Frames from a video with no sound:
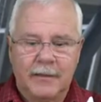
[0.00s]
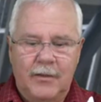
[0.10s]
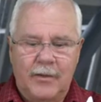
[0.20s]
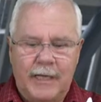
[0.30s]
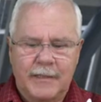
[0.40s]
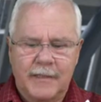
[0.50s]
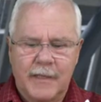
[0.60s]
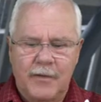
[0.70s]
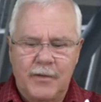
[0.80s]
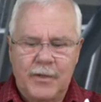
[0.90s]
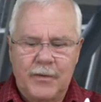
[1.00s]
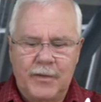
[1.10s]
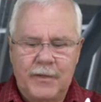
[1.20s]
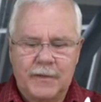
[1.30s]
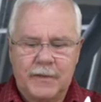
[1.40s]
All right, so
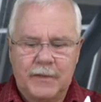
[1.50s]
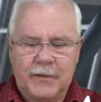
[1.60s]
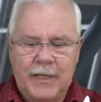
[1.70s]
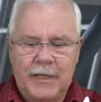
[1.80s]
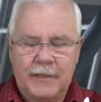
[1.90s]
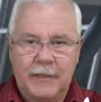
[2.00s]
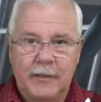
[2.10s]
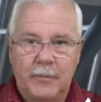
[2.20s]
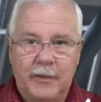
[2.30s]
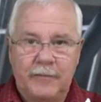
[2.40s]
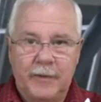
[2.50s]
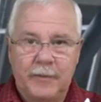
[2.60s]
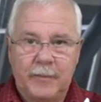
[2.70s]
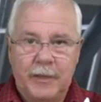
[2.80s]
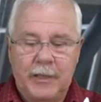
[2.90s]
there is a little bit of
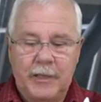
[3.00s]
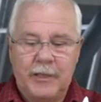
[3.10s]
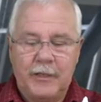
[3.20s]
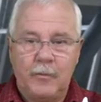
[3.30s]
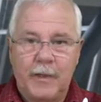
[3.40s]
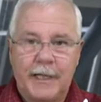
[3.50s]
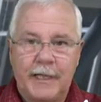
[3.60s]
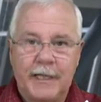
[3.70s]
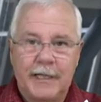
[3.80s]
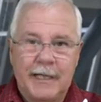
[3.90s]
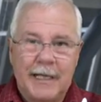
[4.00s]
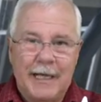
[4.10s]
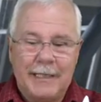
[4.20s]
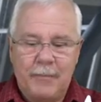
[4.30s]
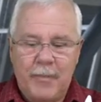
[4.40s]
a leeway.
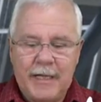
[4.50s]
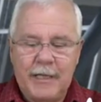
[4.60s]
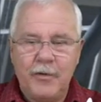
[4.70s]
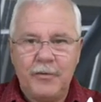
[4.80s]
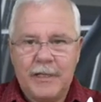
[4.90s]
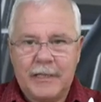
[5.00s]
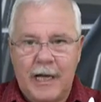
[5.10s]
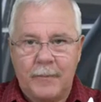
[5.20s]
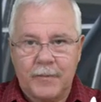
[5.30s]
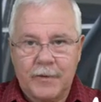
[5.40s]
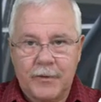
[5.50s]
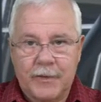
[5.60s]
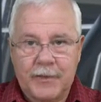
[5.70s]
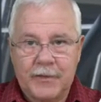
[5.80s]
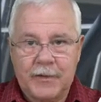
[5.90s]
And depending on the type, so
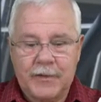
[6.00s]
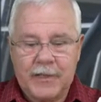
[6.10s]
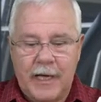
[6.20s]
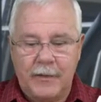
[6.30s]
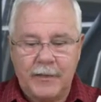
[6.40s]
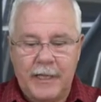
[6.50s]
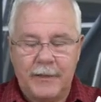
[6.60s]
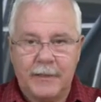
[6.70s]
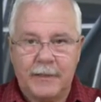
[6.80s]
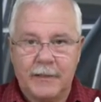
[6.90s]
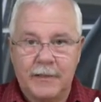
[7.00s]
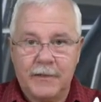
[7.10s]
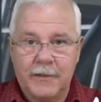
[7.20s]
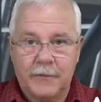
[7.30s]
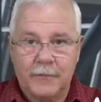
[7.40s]
the distance out and the
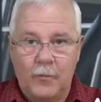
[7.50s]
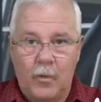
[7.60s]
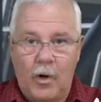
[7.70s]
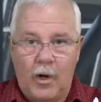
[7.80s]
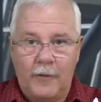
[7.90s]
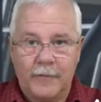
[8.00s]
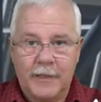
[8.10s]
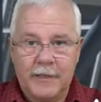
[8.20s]
distance fore aft,